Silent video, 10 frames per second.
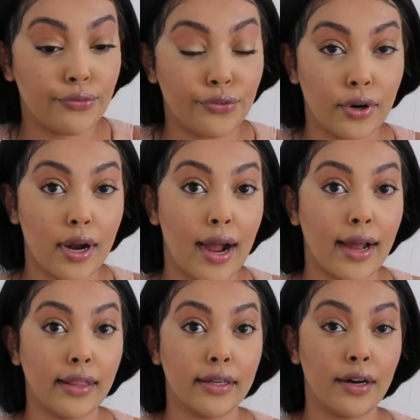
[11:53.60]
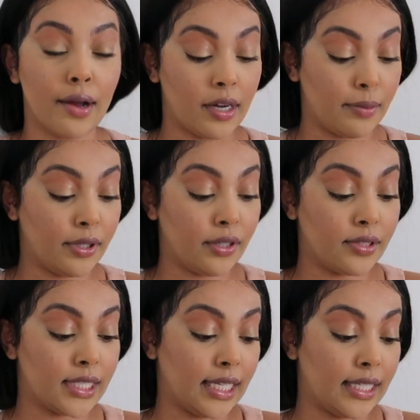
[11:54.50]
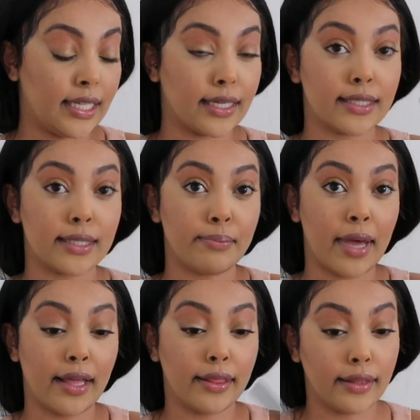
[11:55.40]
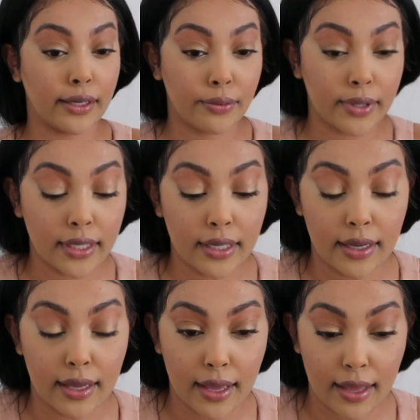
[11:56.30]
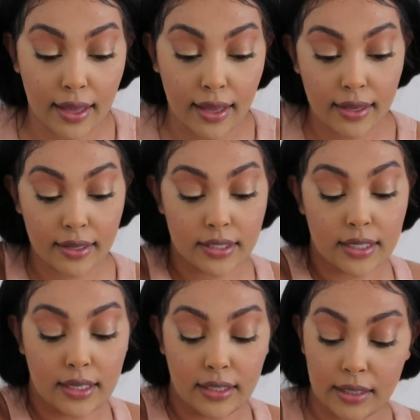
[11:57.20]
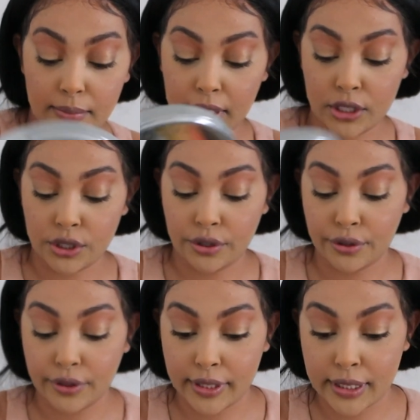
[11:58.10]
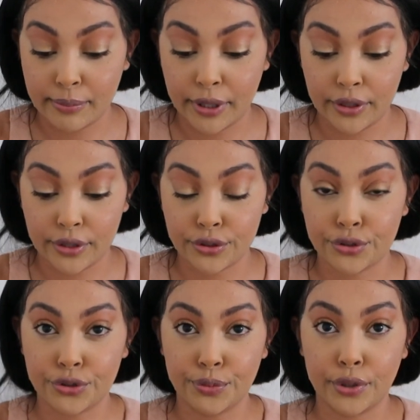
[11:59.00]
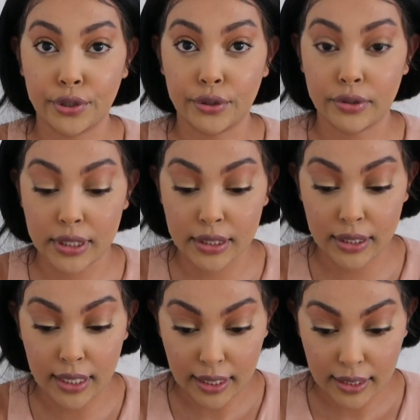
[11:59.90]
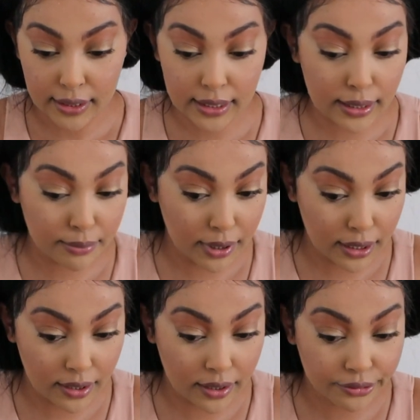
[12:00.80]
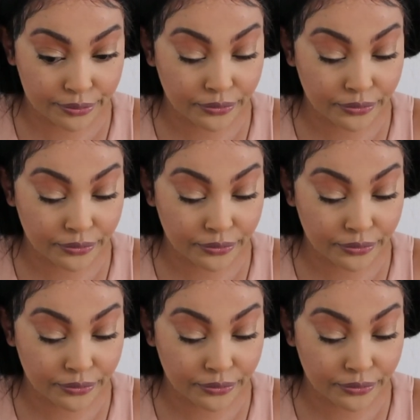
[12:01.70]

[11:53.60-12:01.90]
For eyeliner, I'm going to be using NYX Matte Liquid, and I need to make sure this mirror is super close to me.